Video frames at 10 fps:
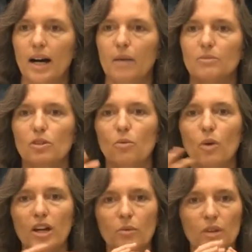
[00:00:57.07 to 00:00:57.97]
So
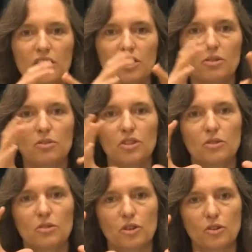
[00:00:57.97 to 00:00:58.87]
what can we do
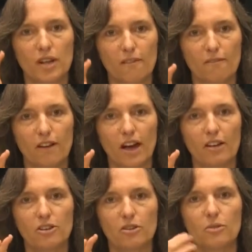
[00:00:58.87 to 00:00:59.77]
to create
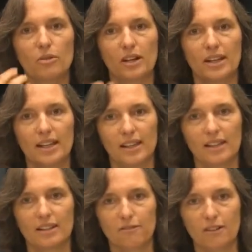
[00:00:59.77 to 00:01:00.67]
value in the
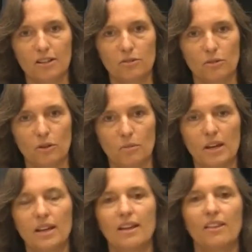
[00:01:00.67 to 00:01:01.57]
defense room
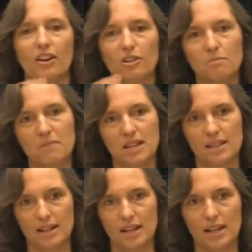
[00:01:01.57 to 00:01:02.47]
that could meet
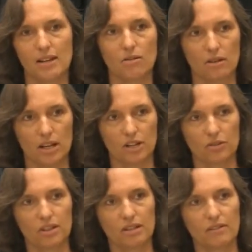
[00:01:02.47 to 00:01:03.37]
the need or
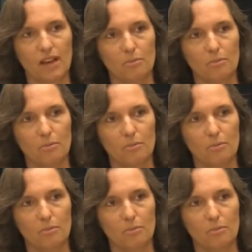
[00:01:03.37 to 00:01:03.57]
interest of that